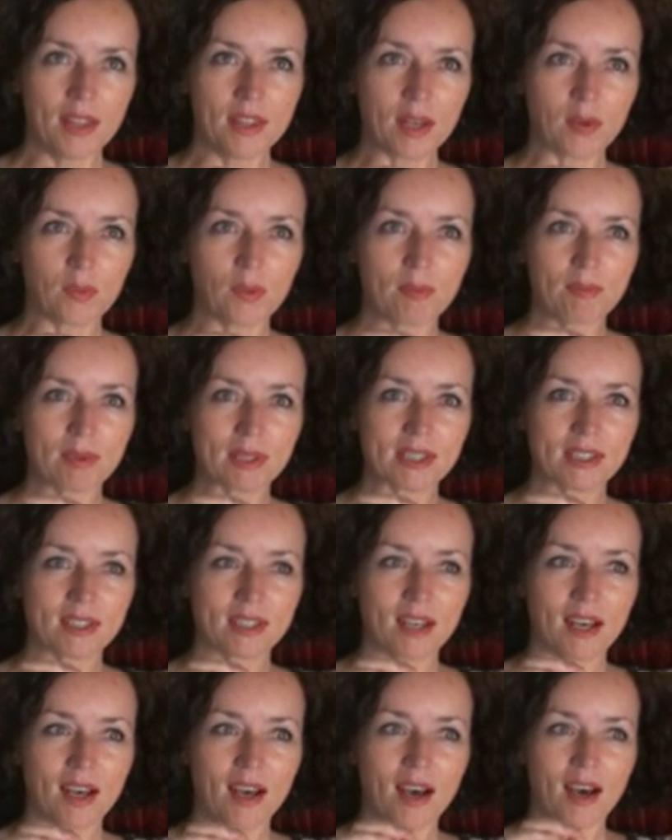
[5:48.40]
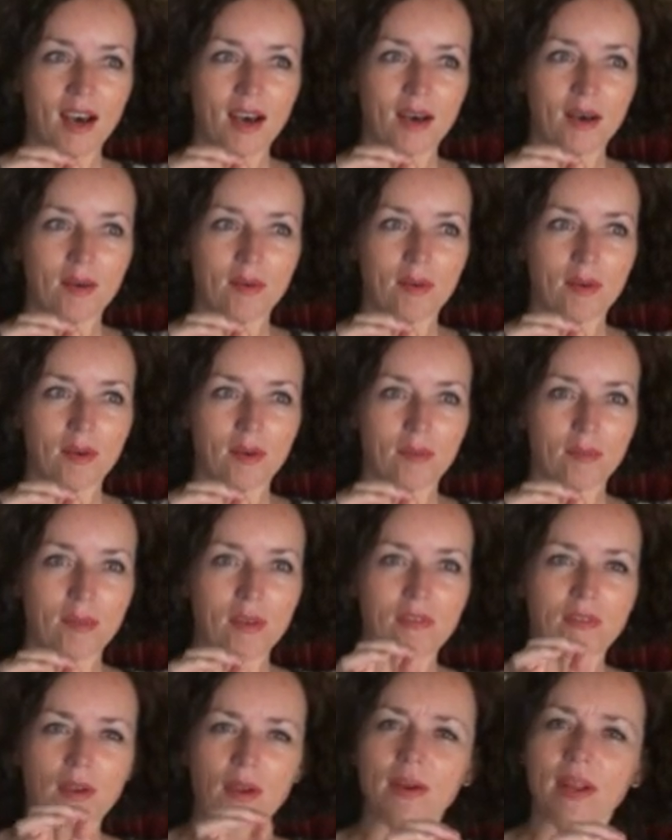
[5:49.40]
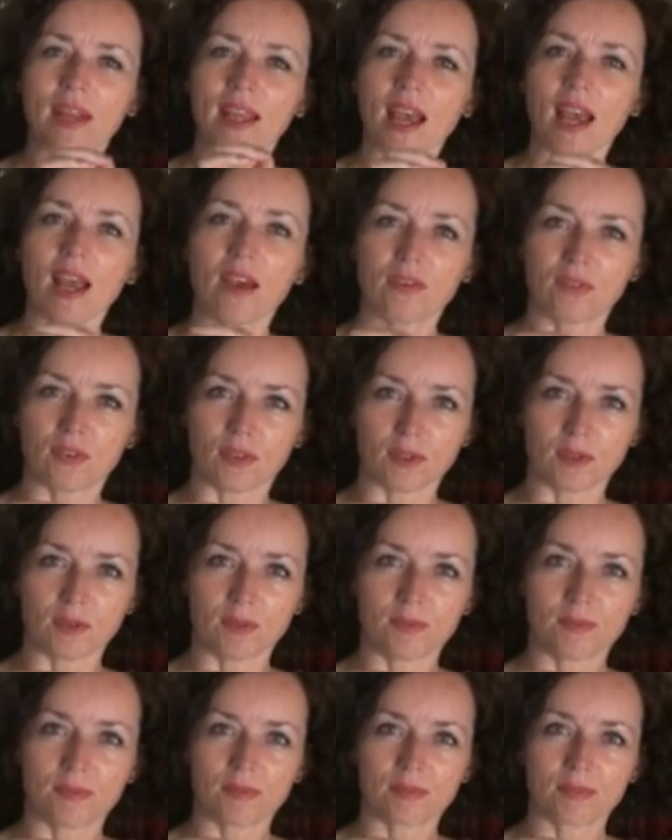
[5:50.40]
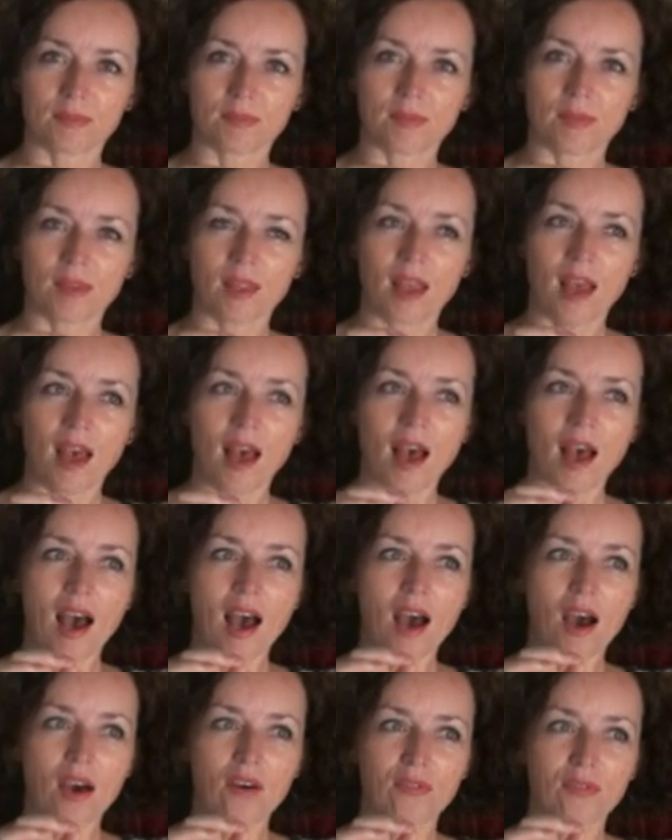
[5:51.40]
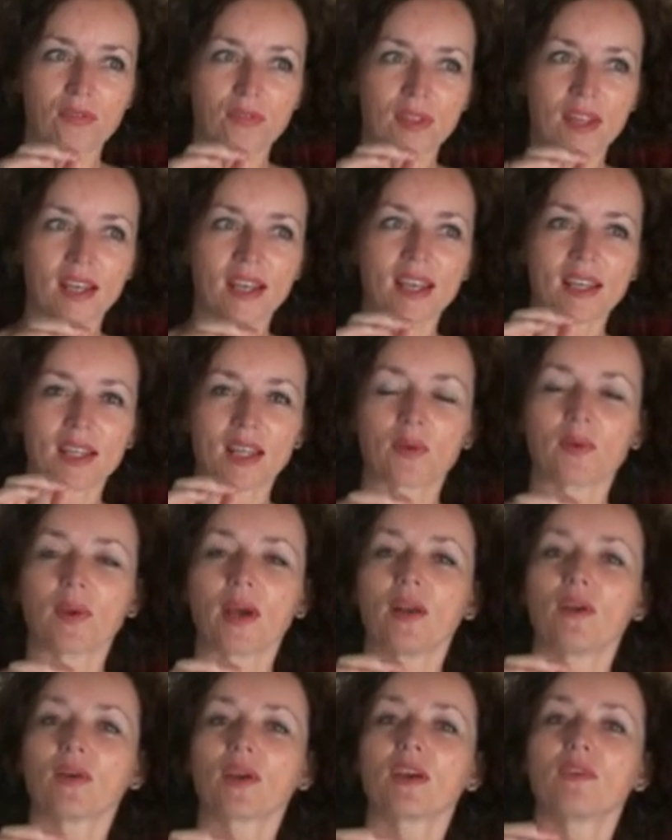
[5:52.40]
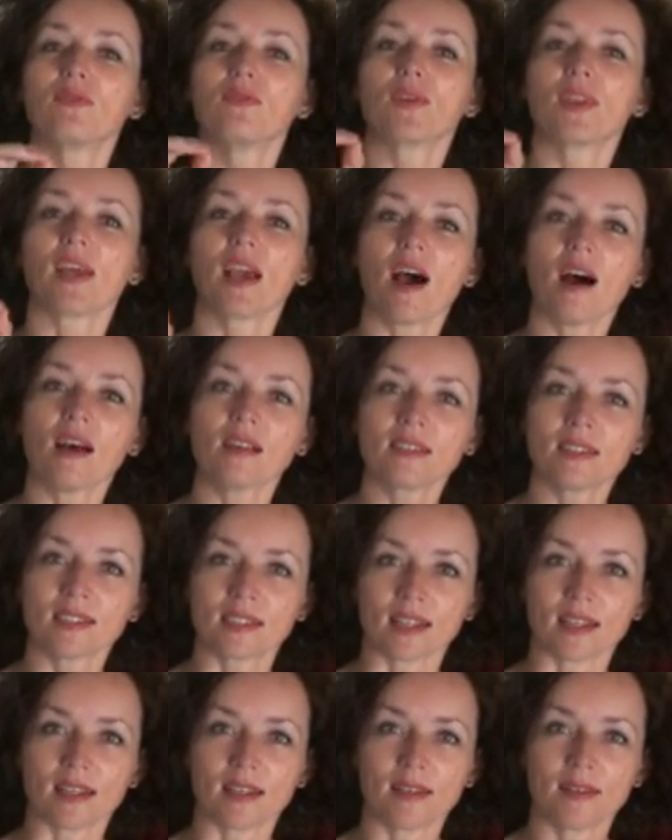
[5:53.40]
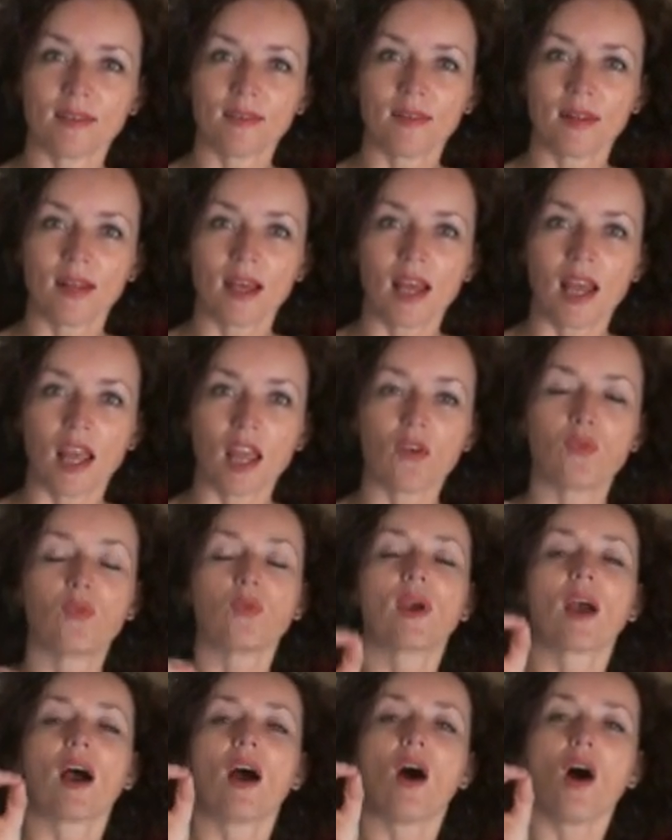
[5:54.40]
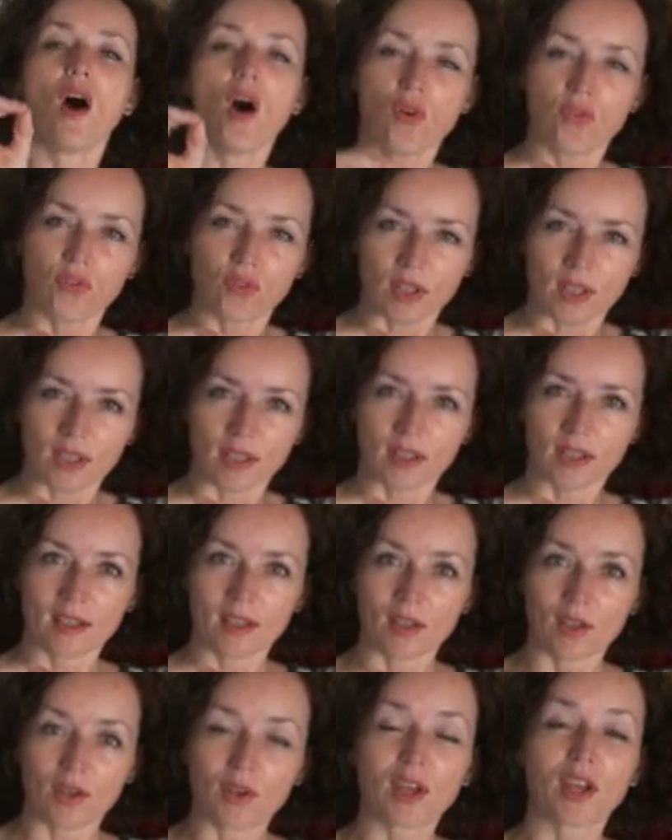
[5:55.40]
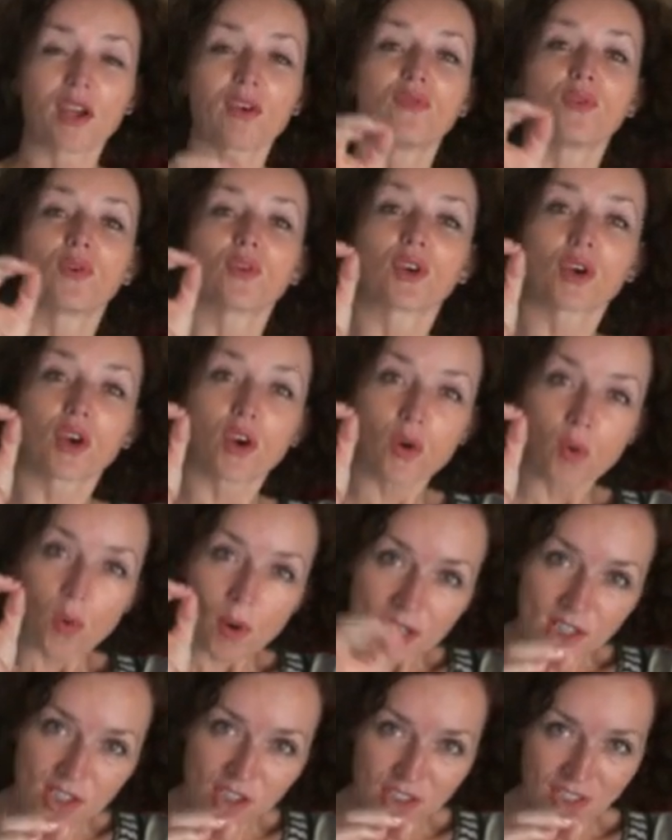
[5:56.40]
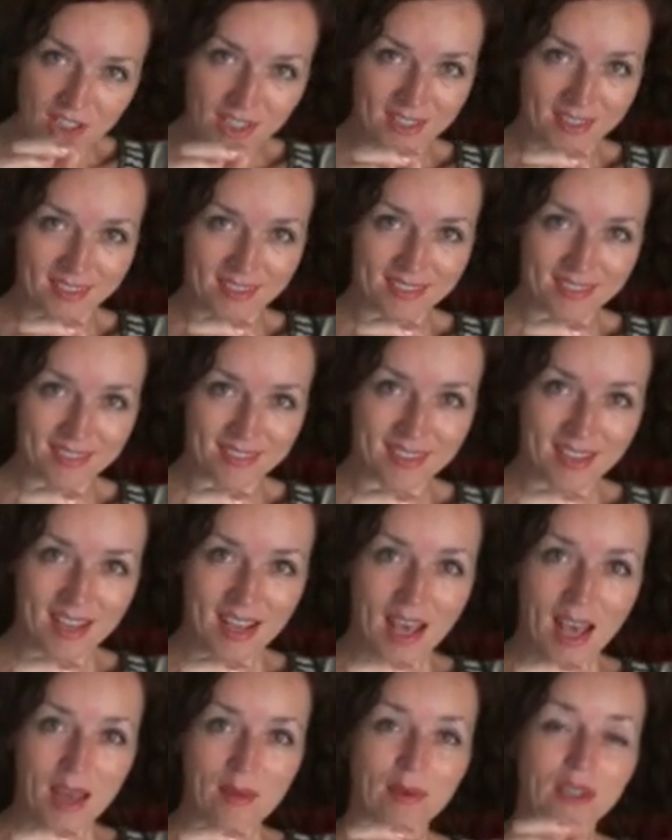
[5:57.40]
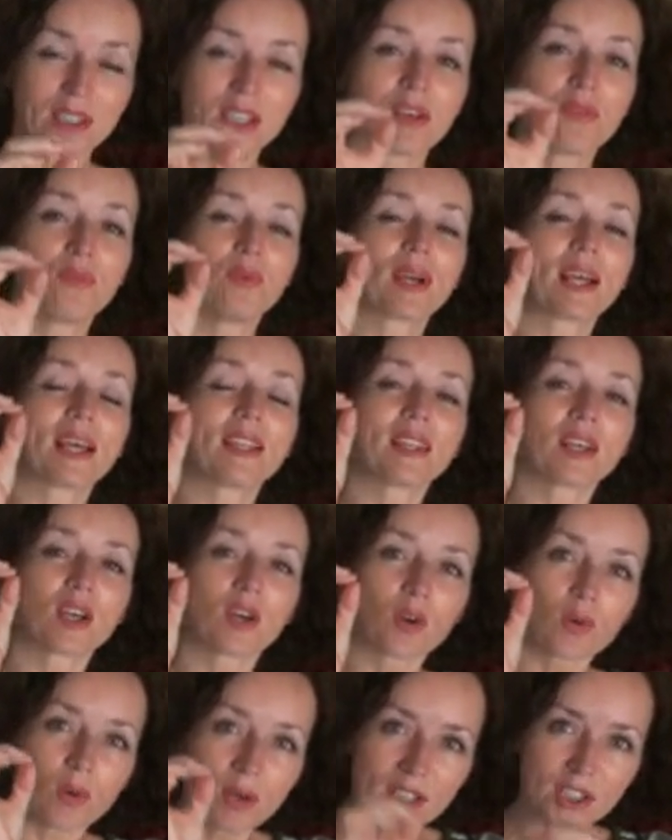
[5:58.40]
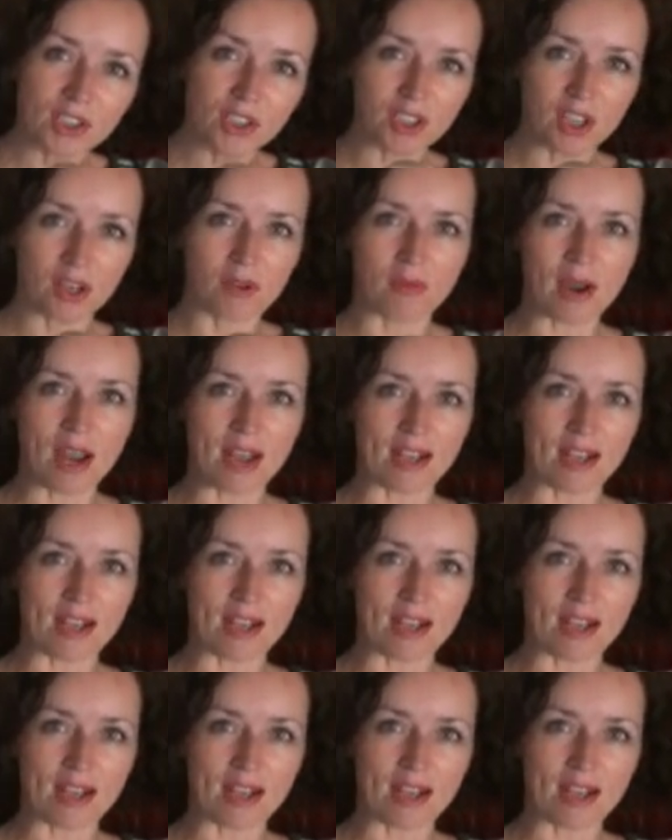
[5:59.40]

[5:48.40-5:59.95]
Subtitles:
that we must be very careful of thinking that we are looking for the answer if we are often looking for the question. Because if we get the question